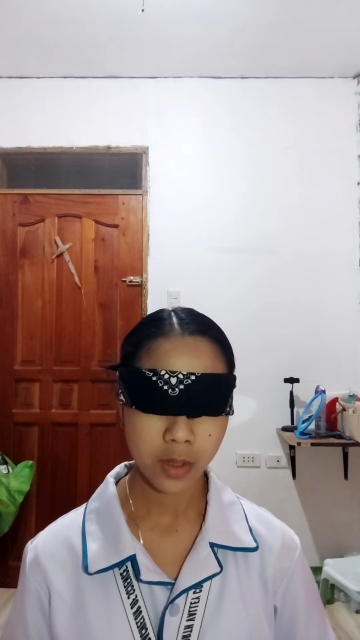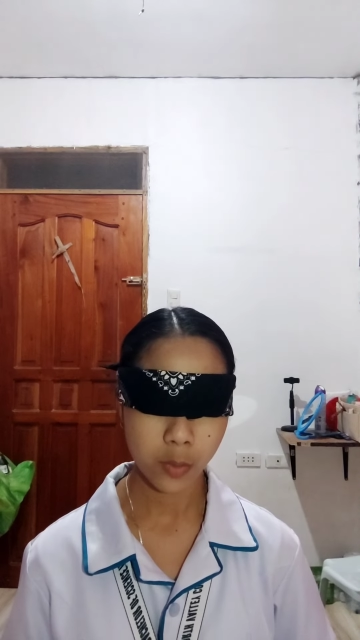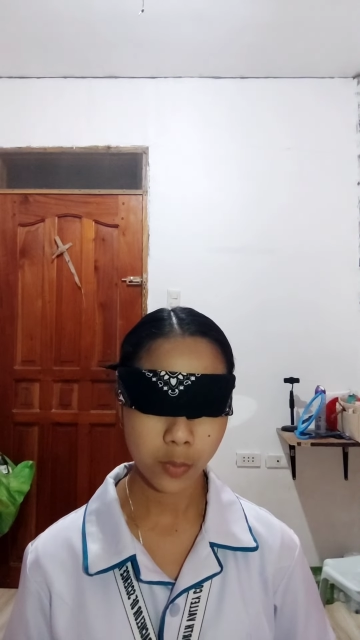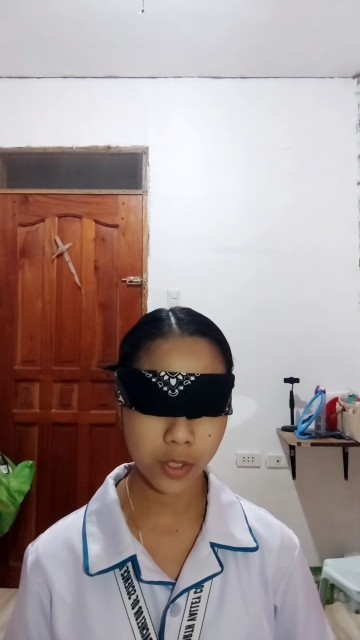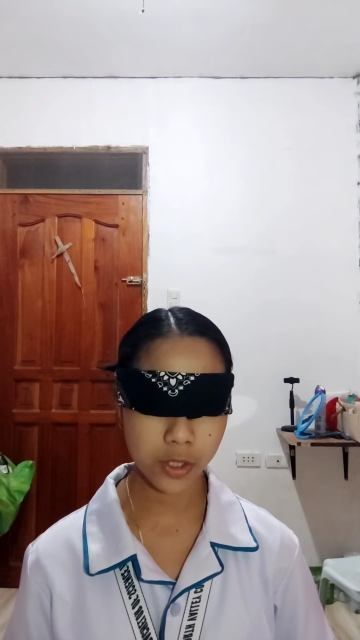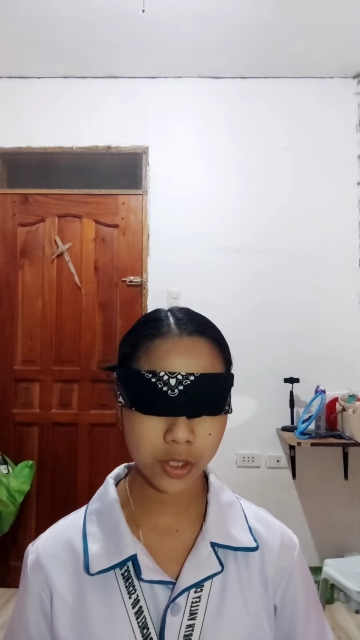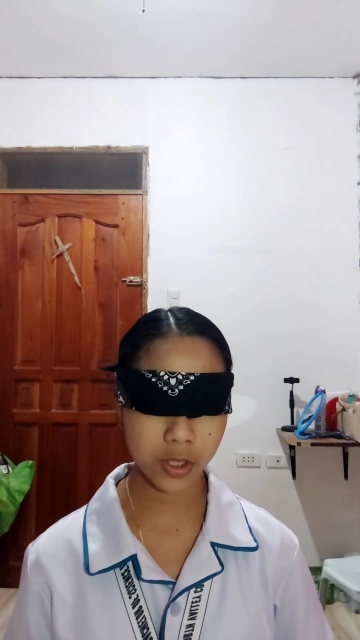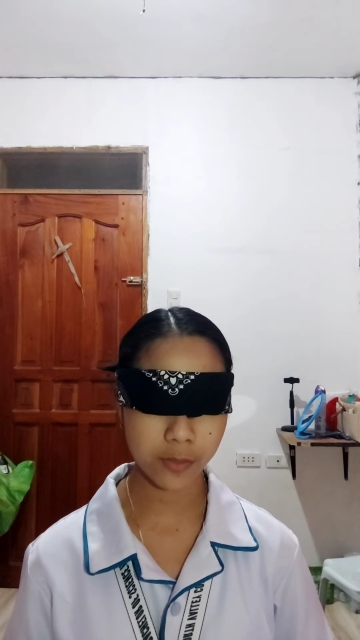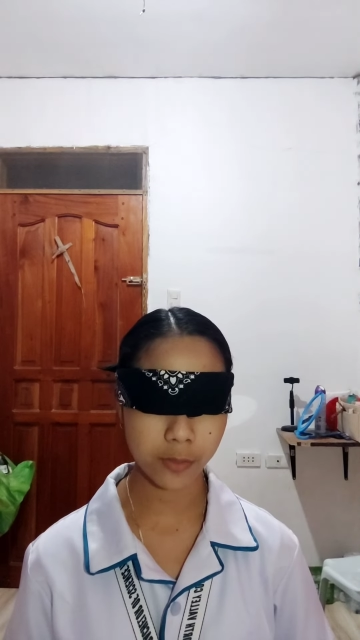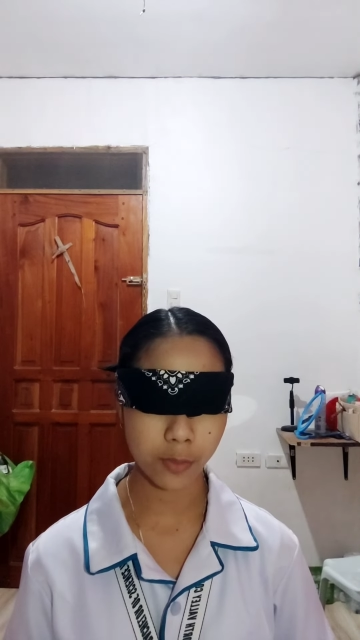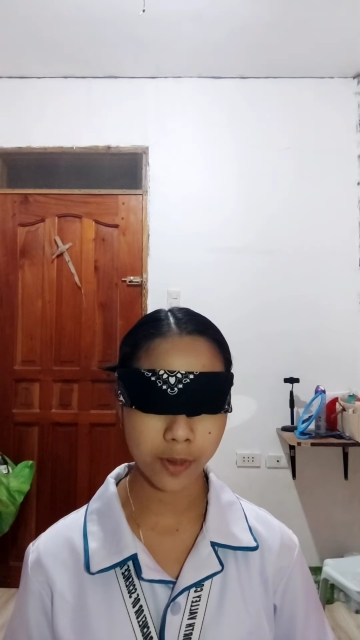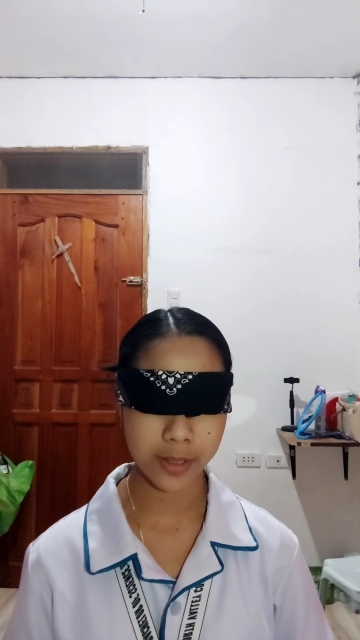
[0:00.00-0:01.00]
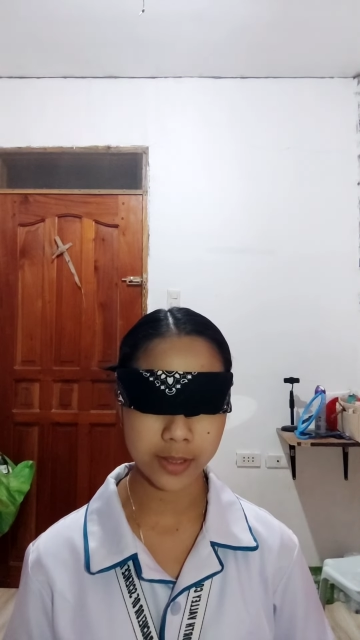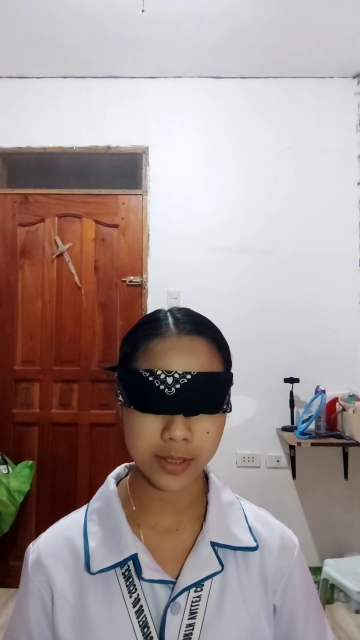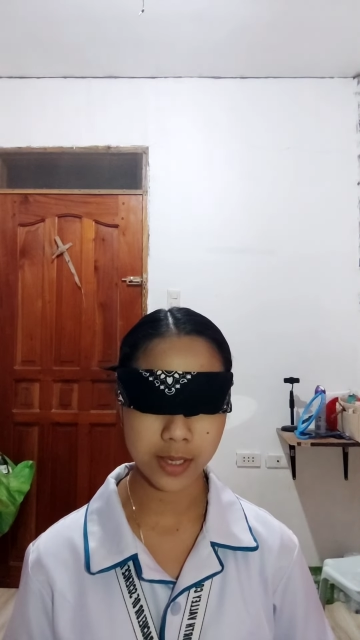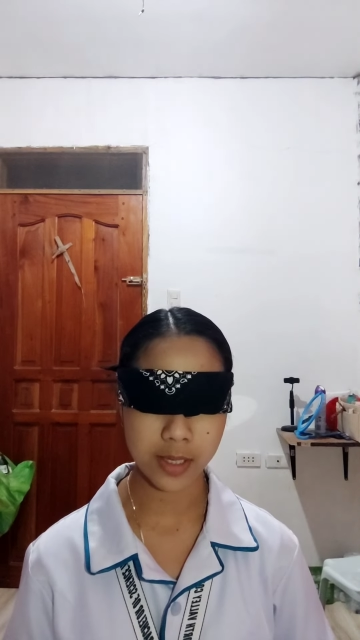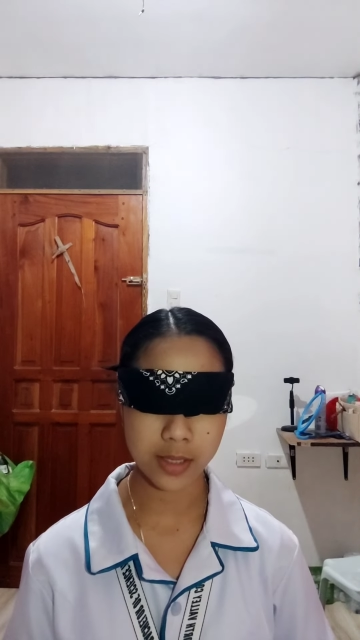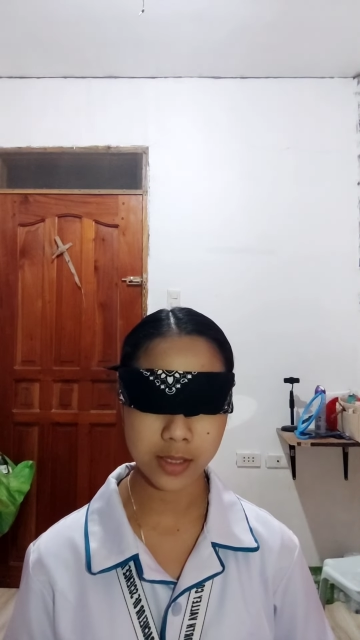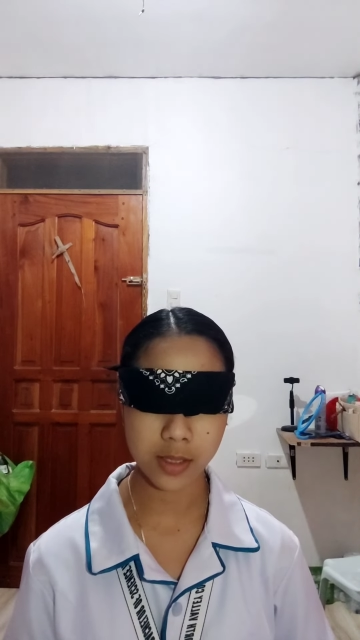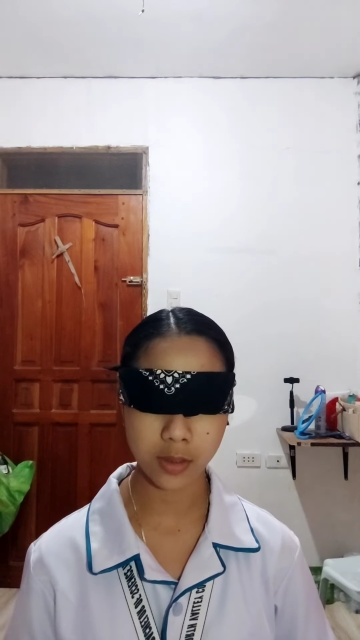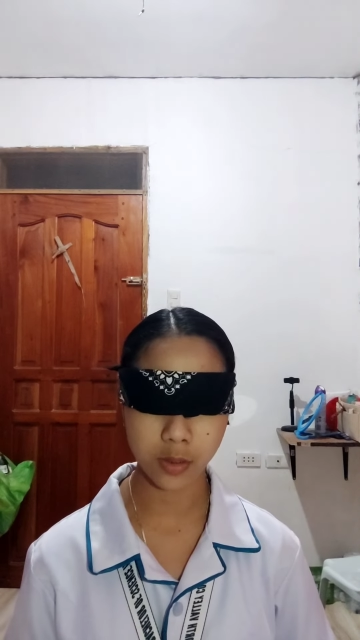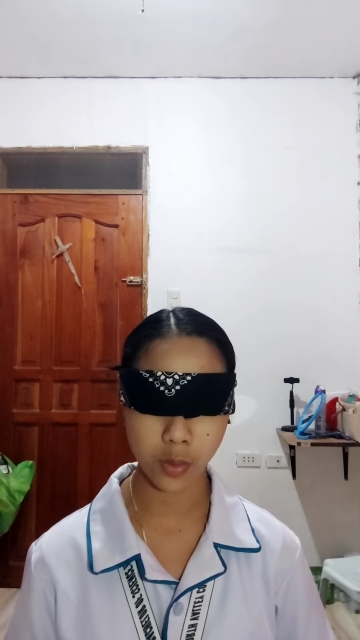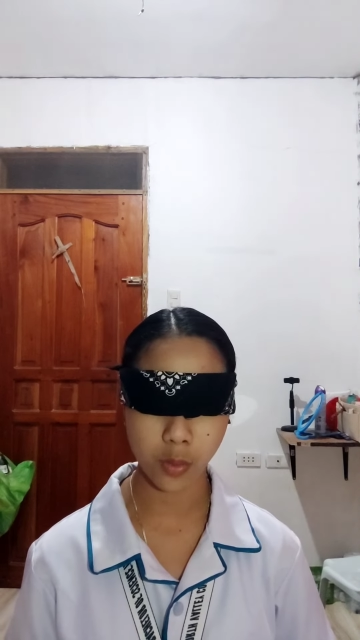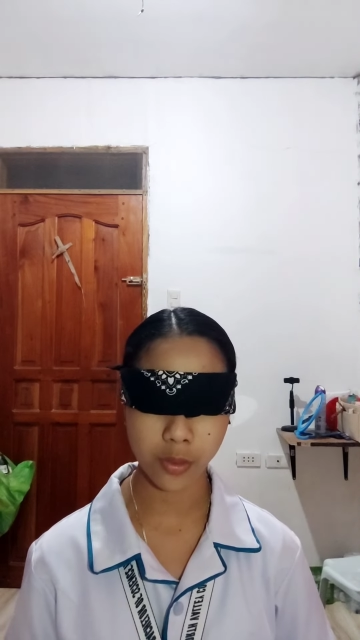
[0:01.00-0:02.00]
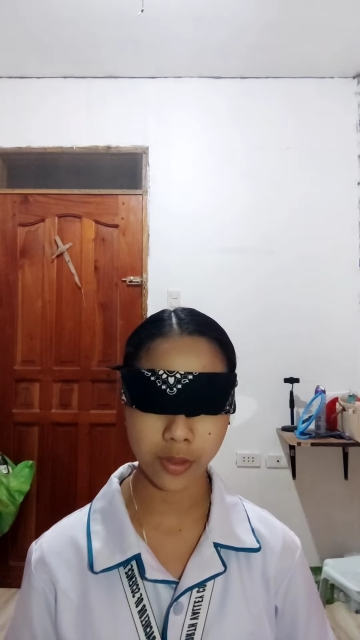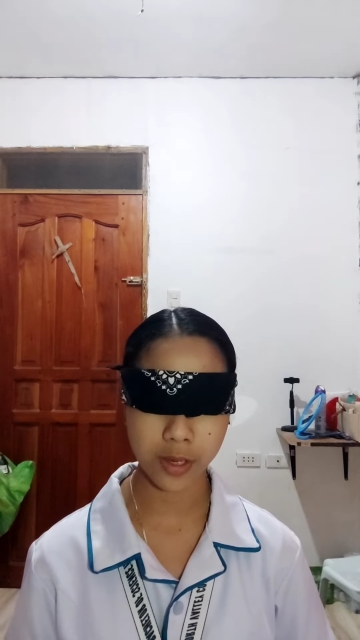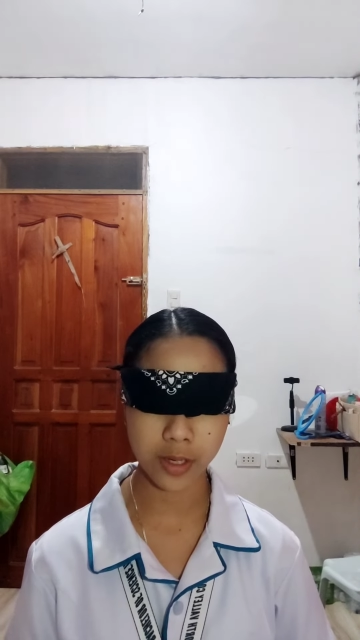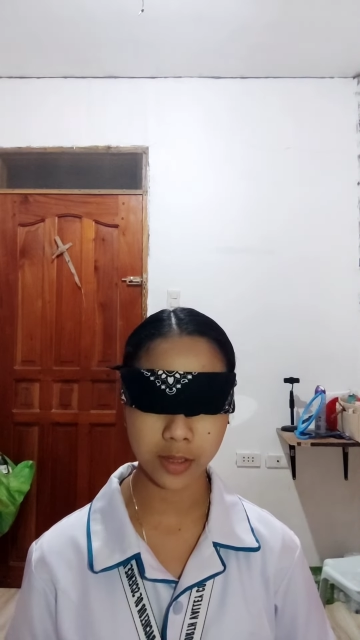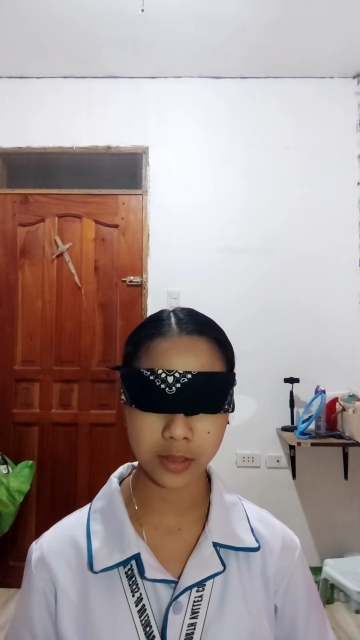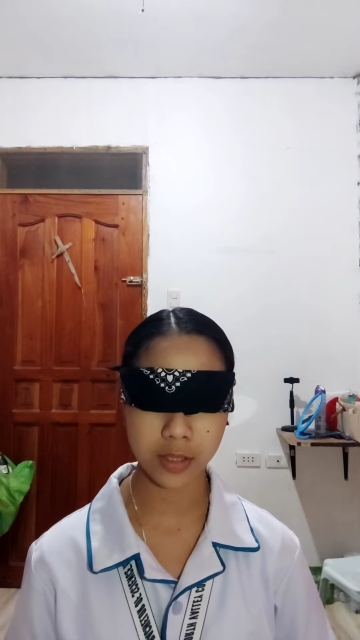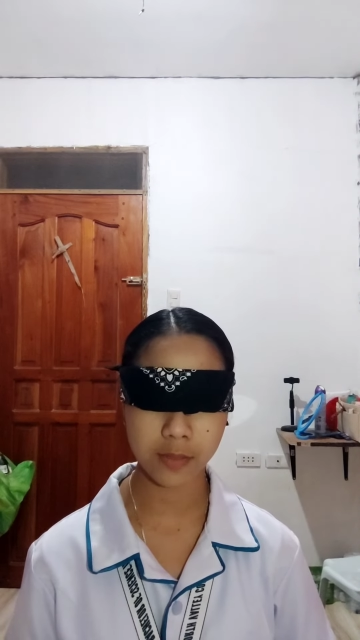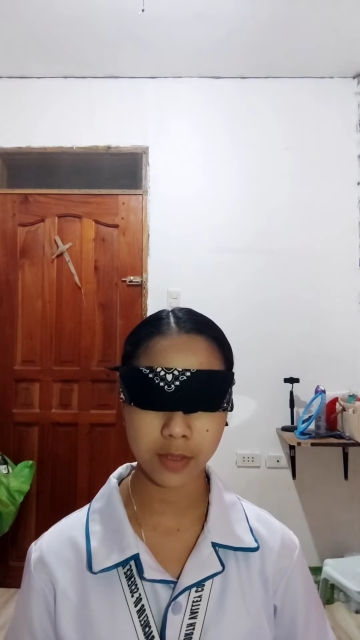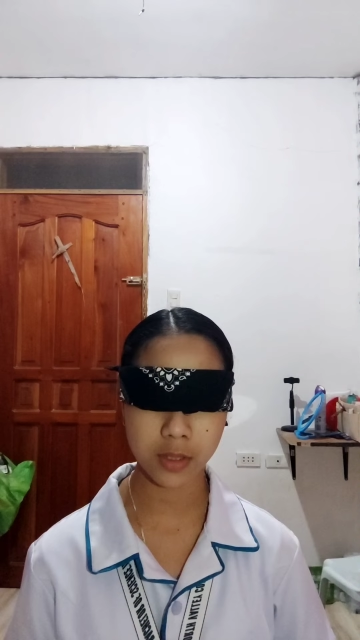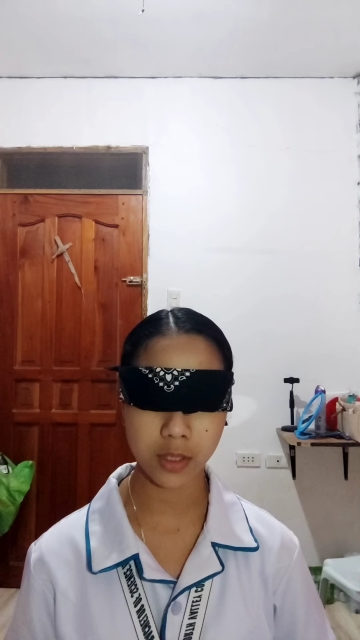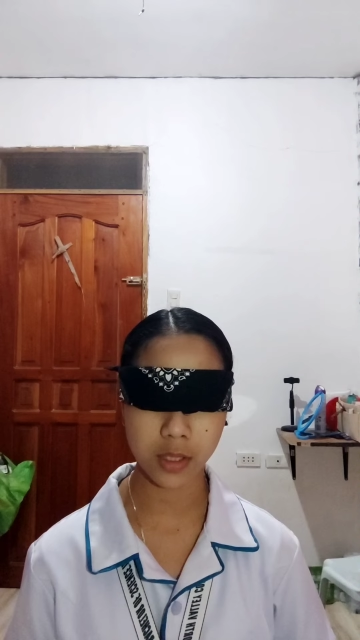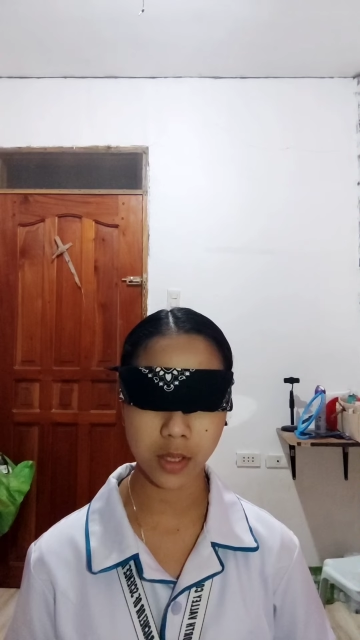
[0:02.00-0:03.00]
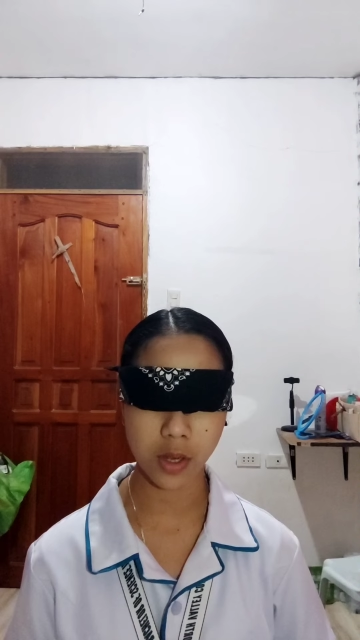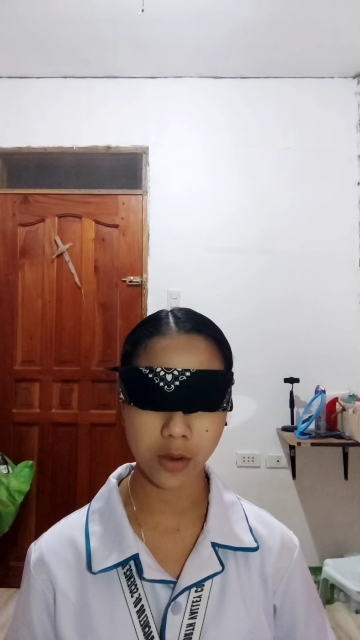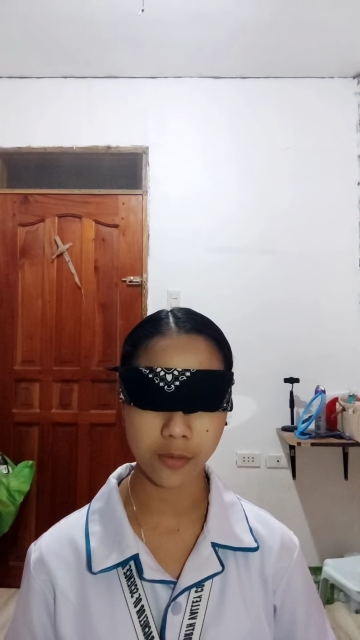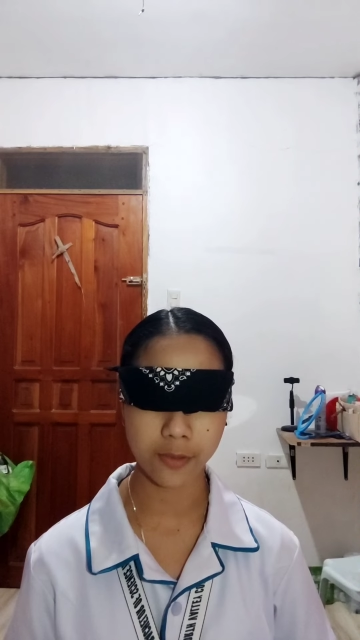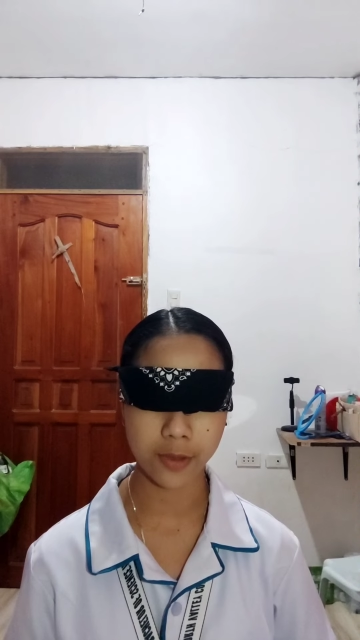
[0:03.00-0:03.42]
which influences the growth and activity of